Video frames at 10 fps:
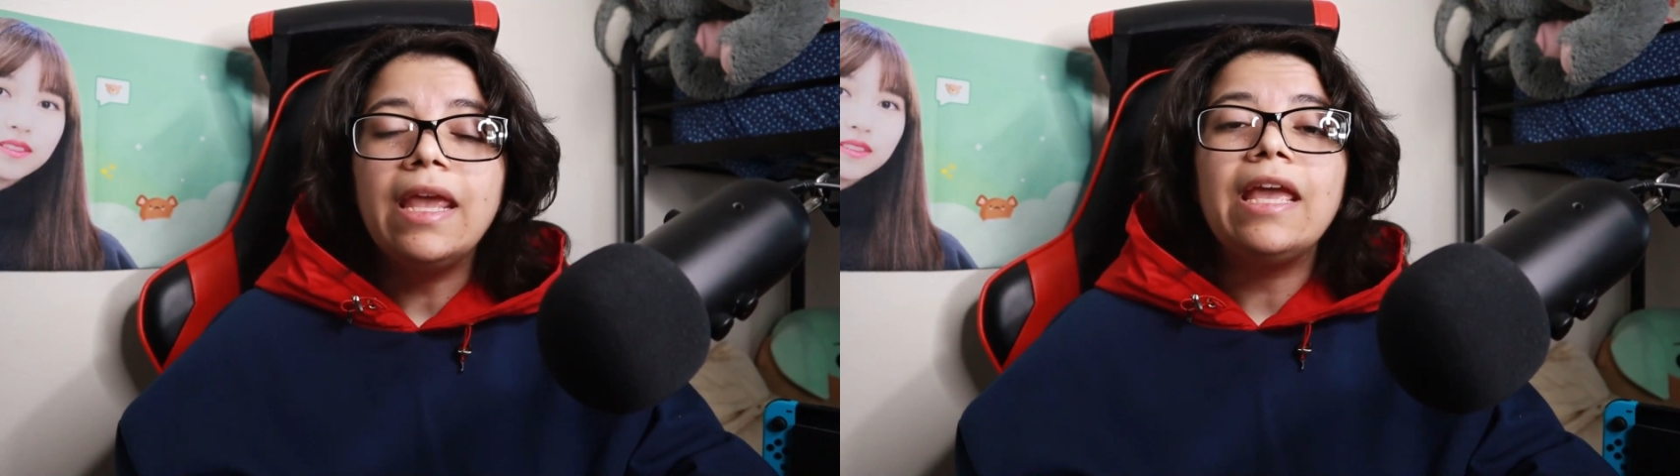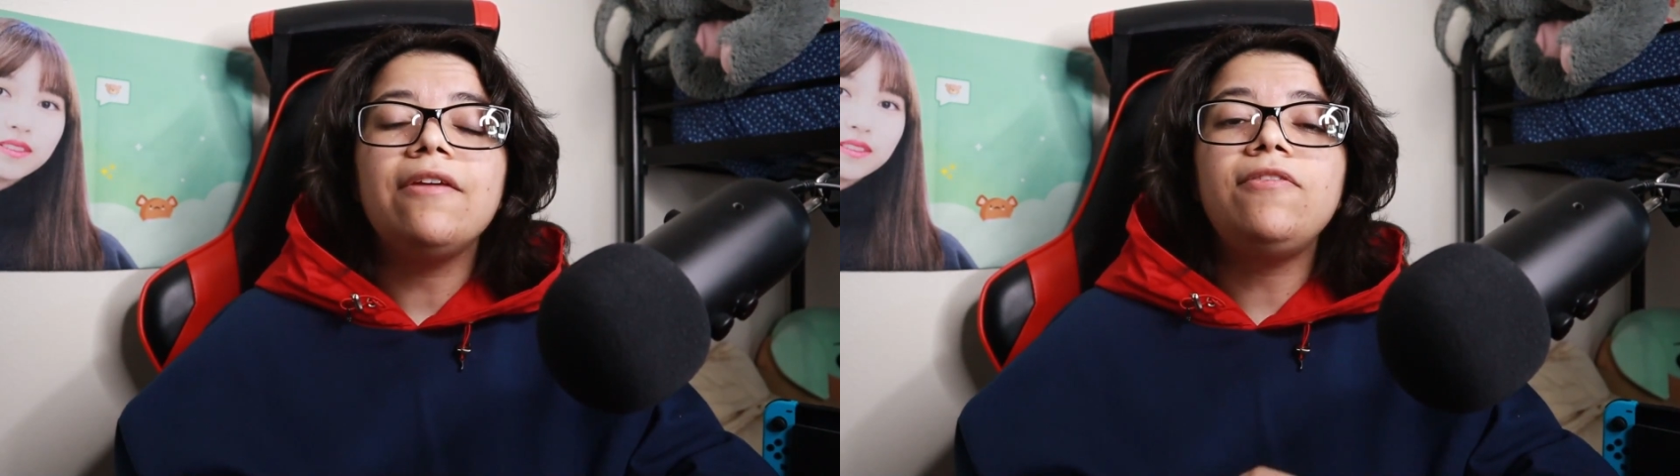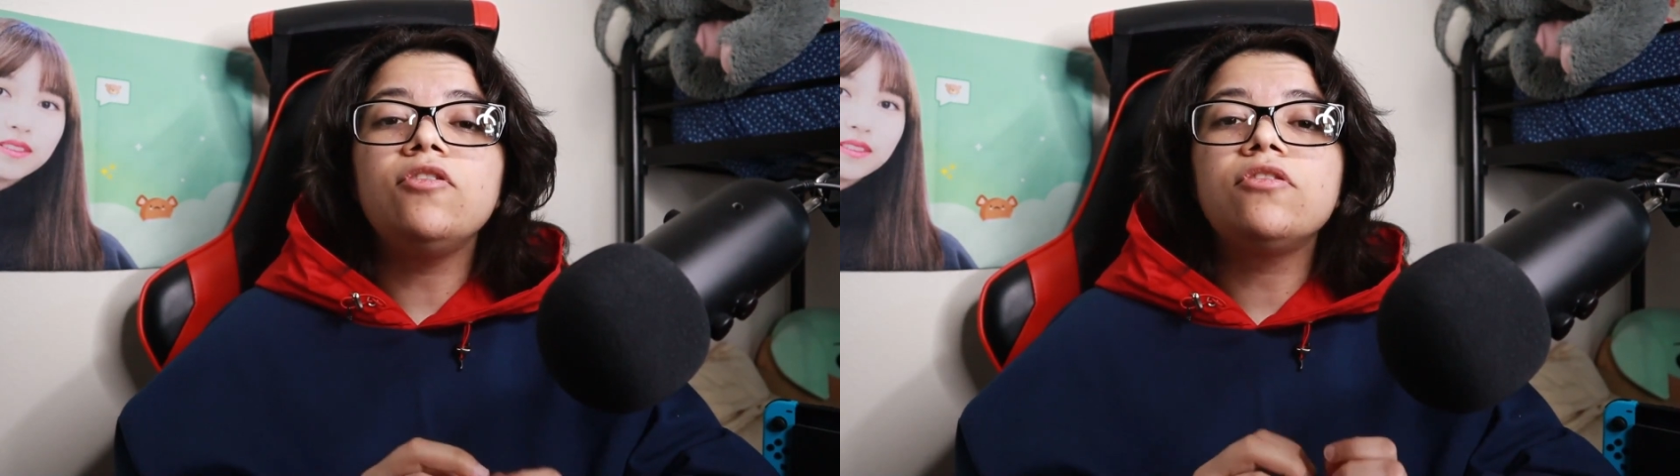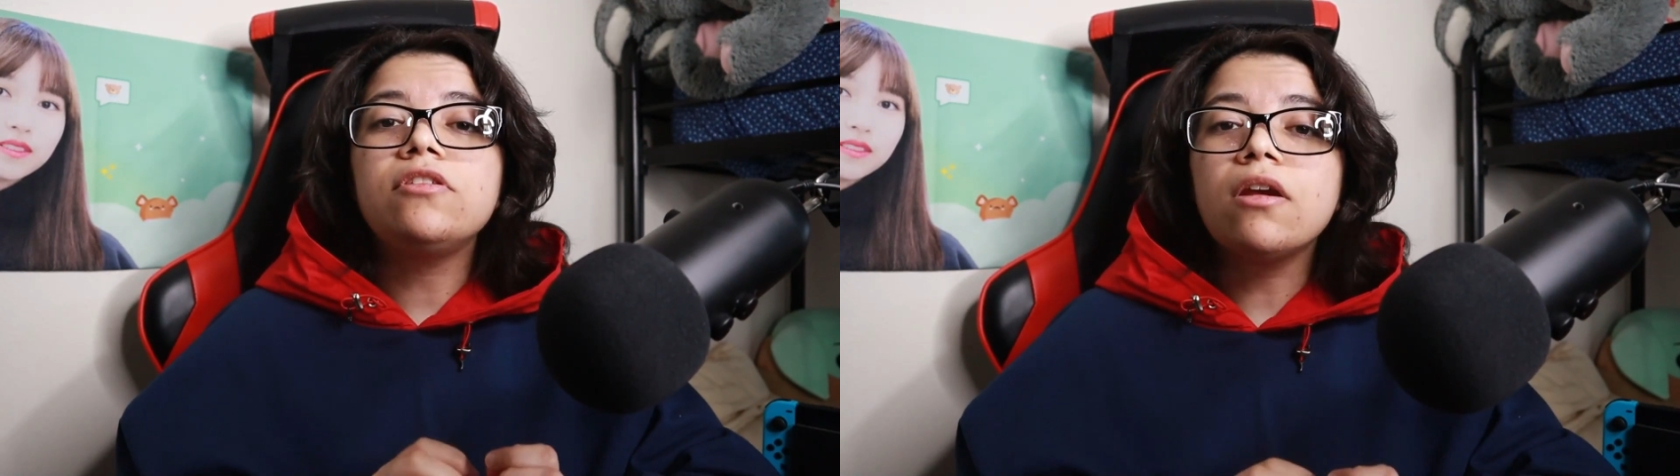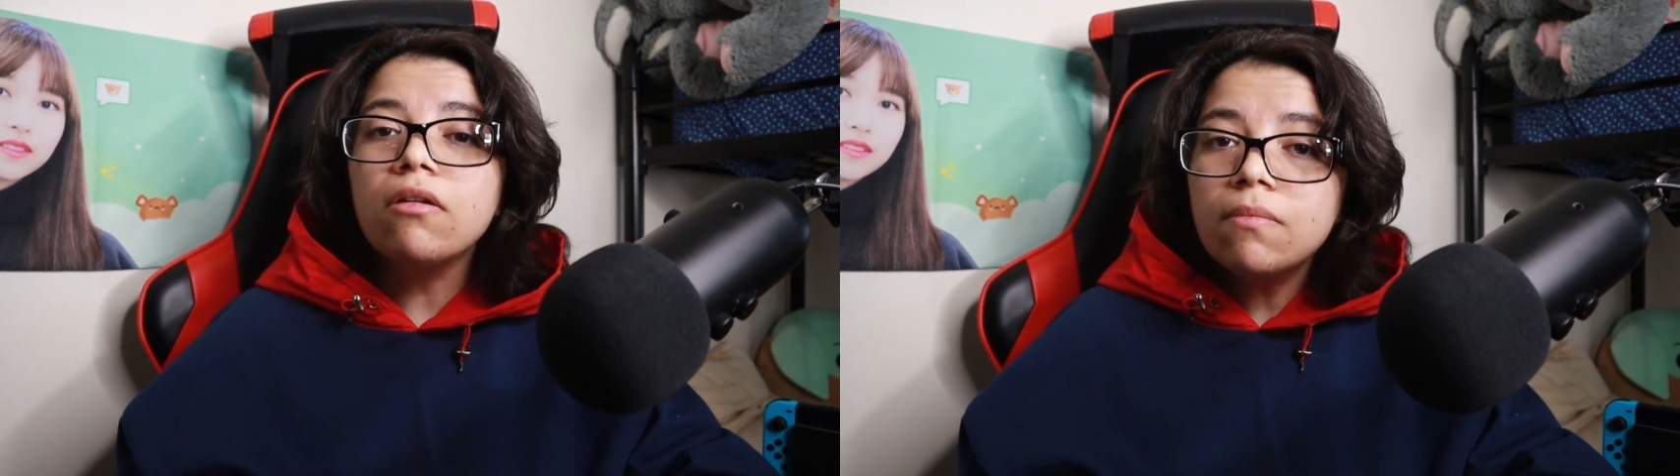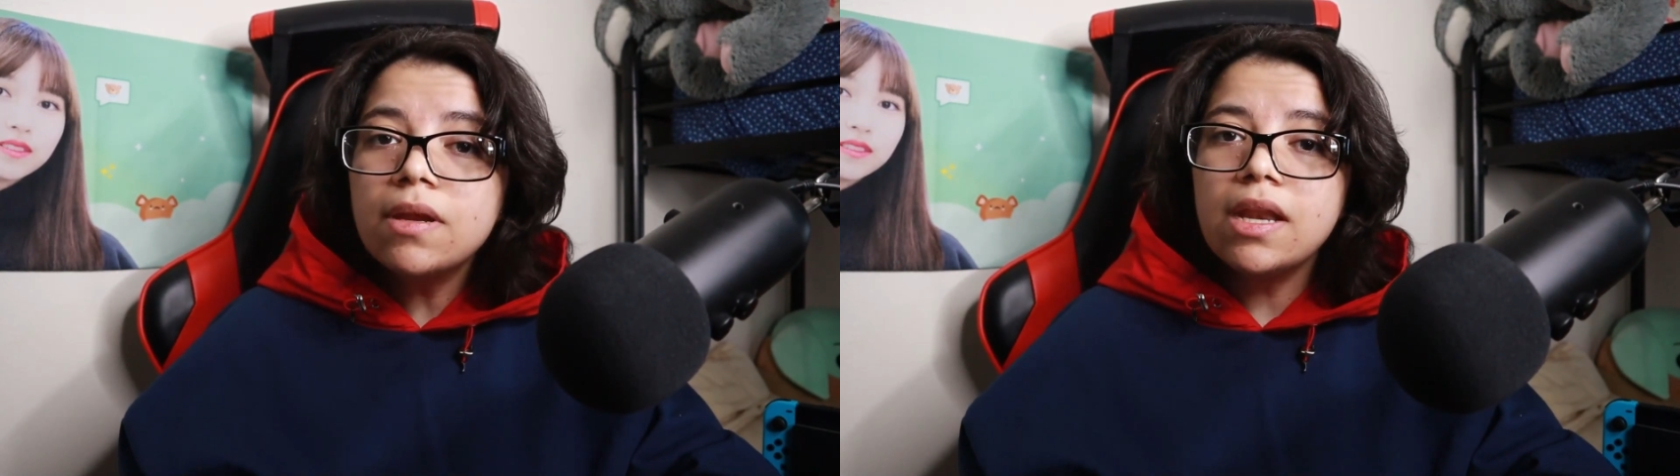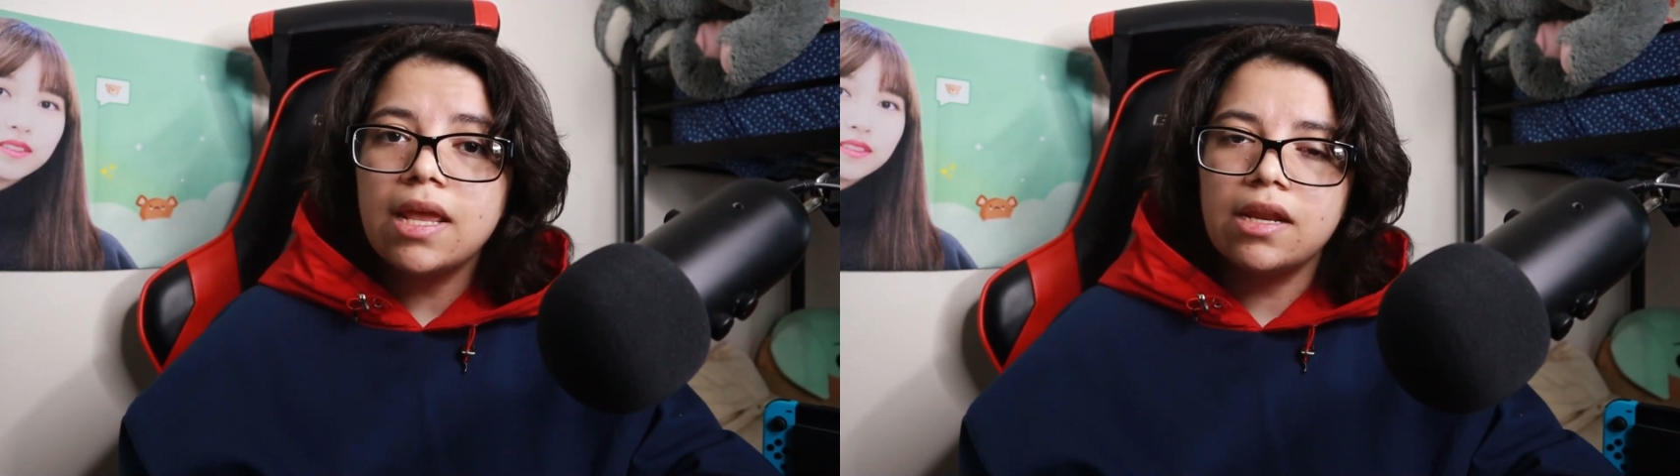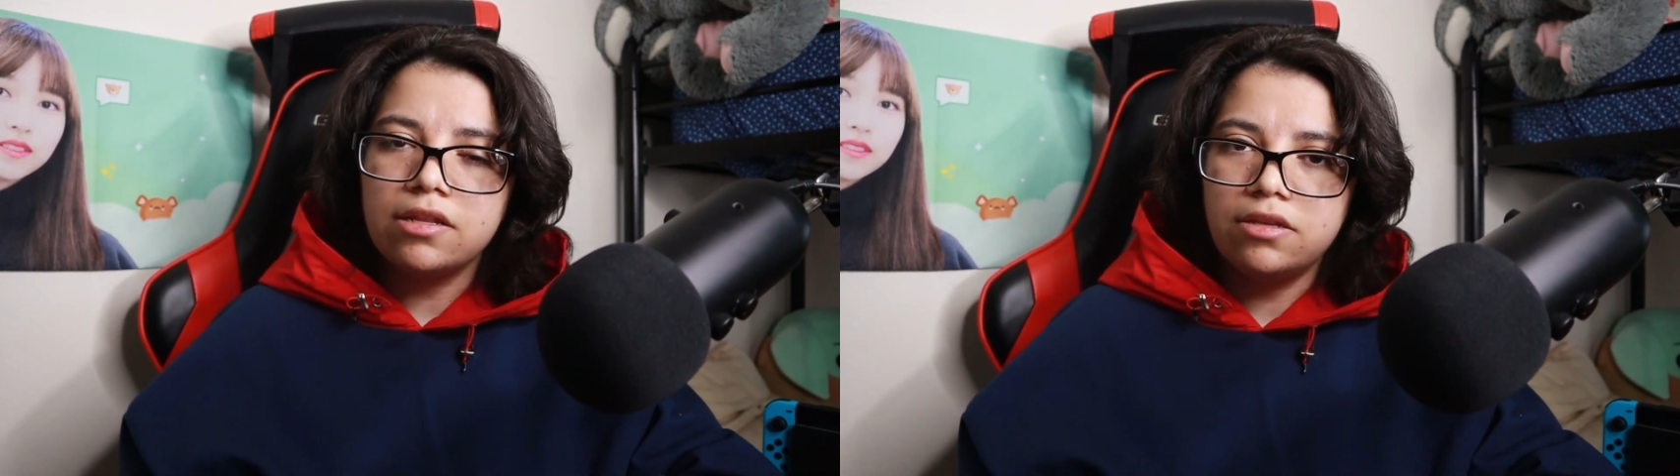If you
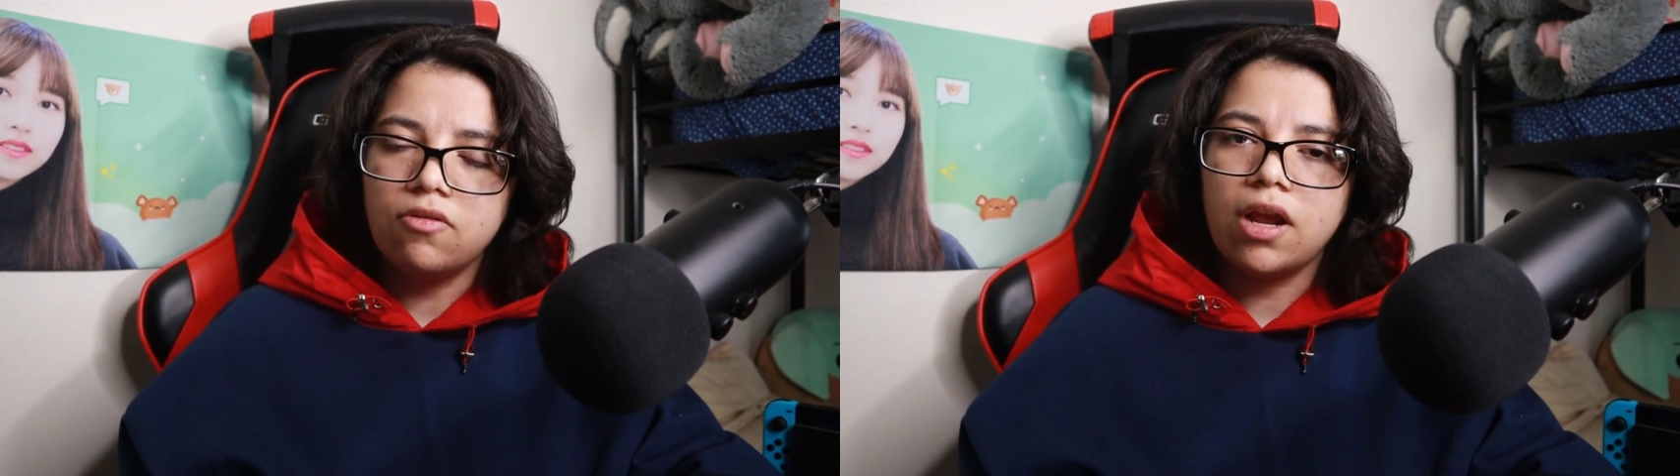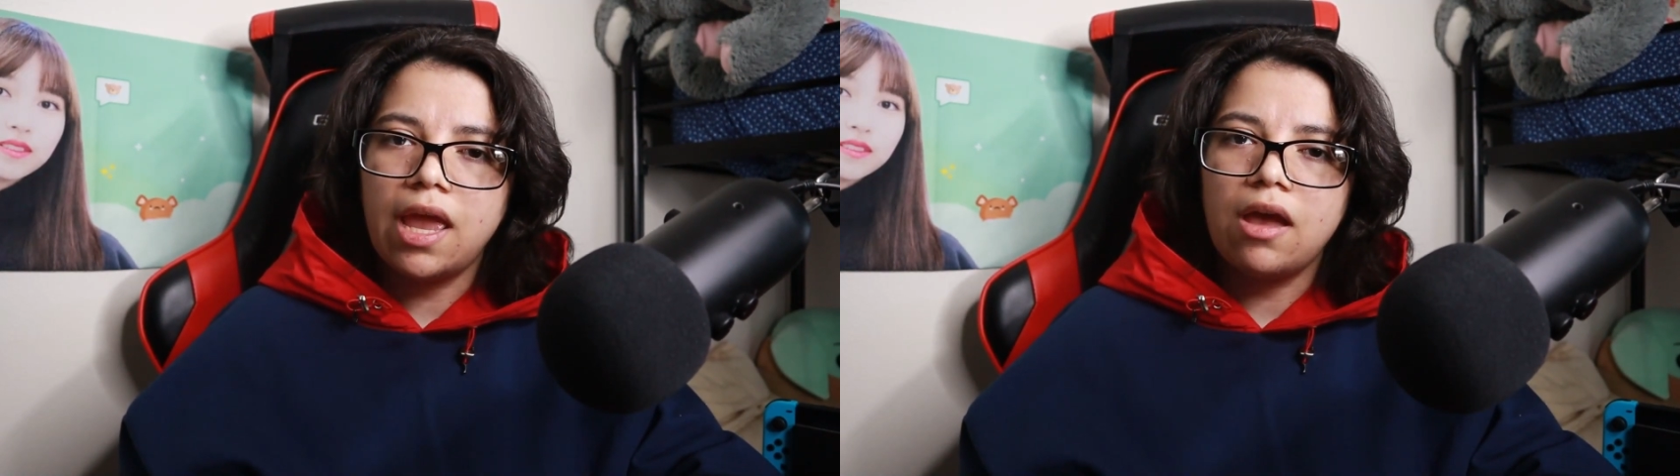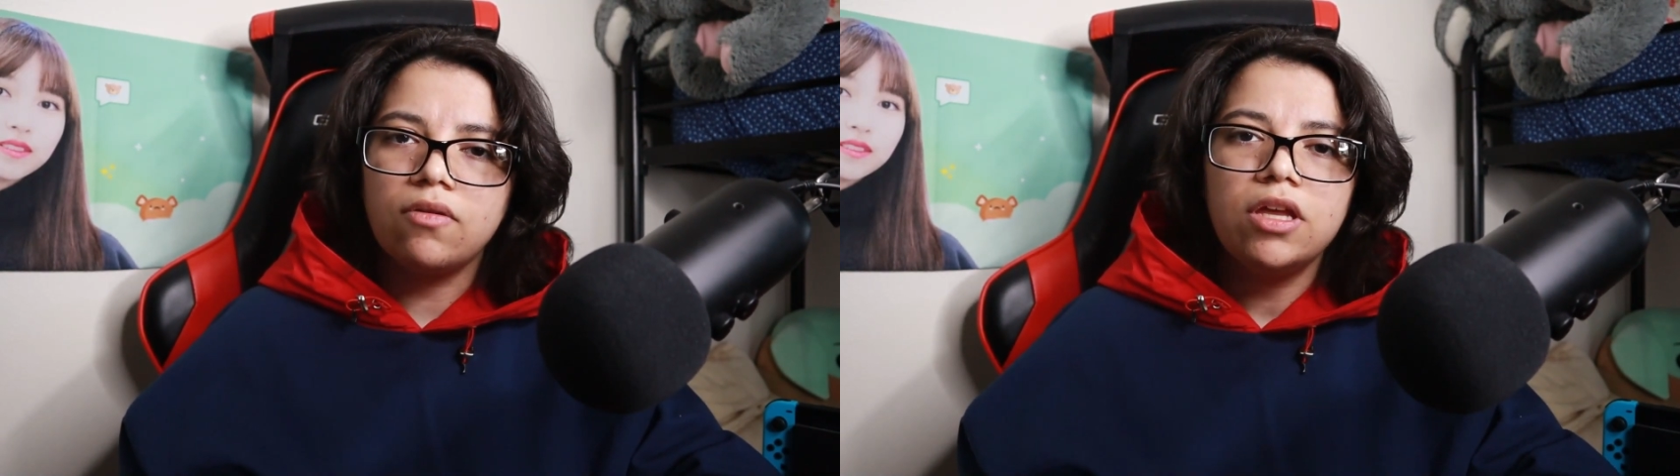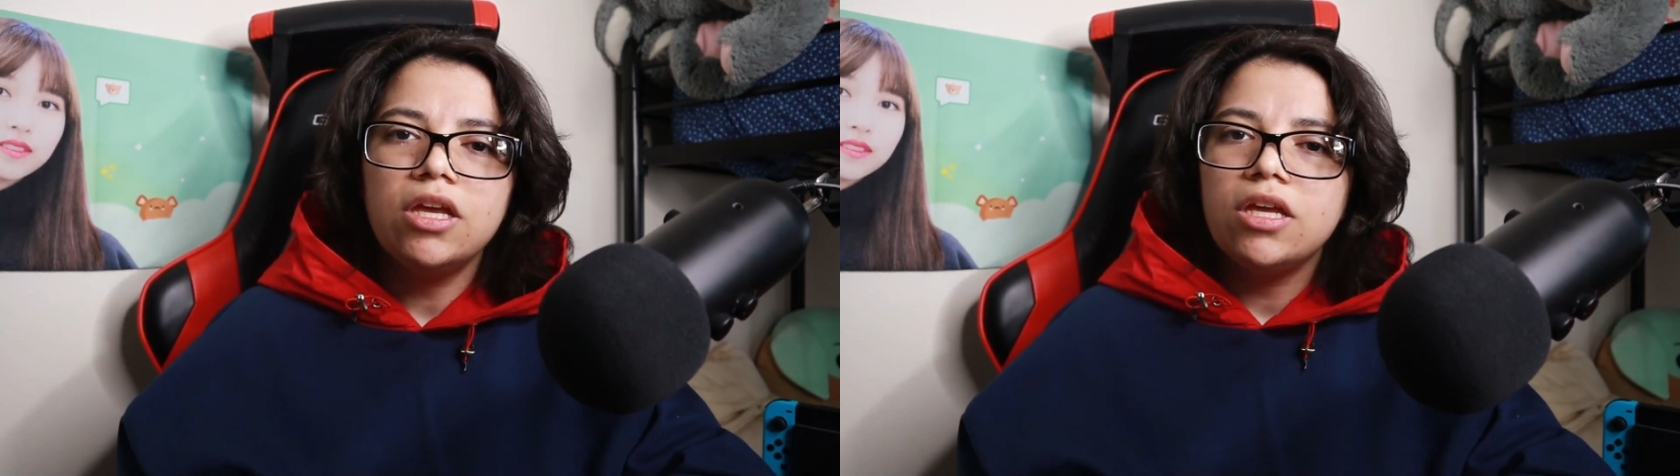terminated your account,